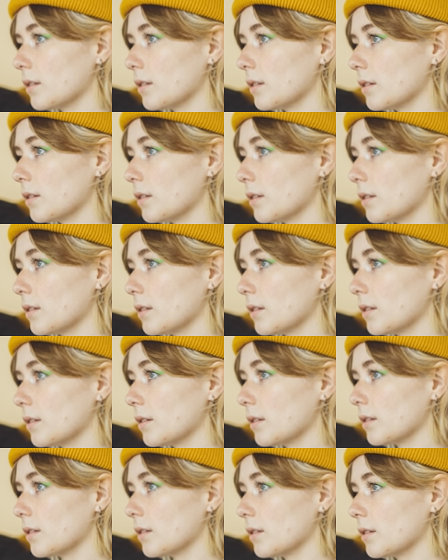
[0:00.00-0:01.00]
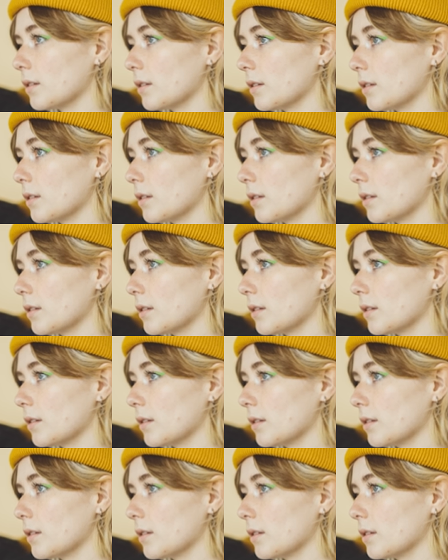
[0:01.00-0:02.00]

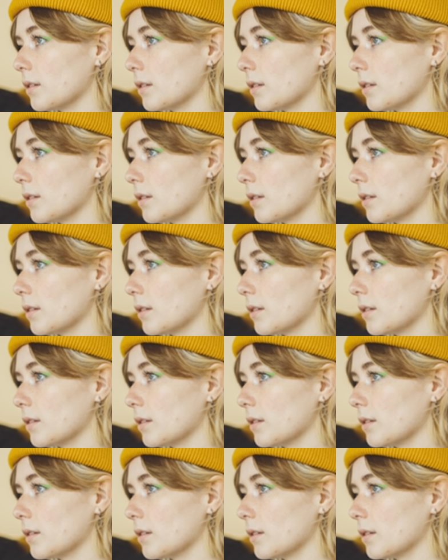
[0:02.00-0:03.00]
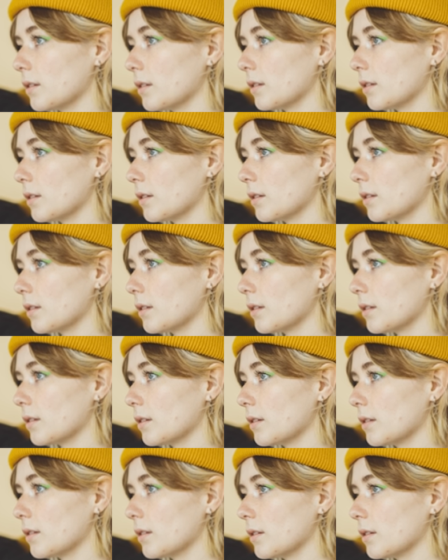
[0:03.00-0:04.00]

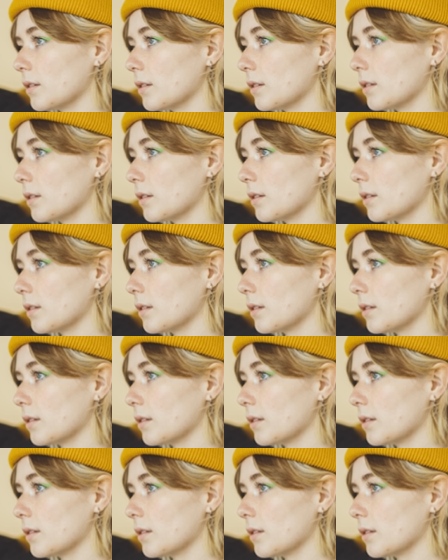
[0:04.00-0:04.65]
(silence)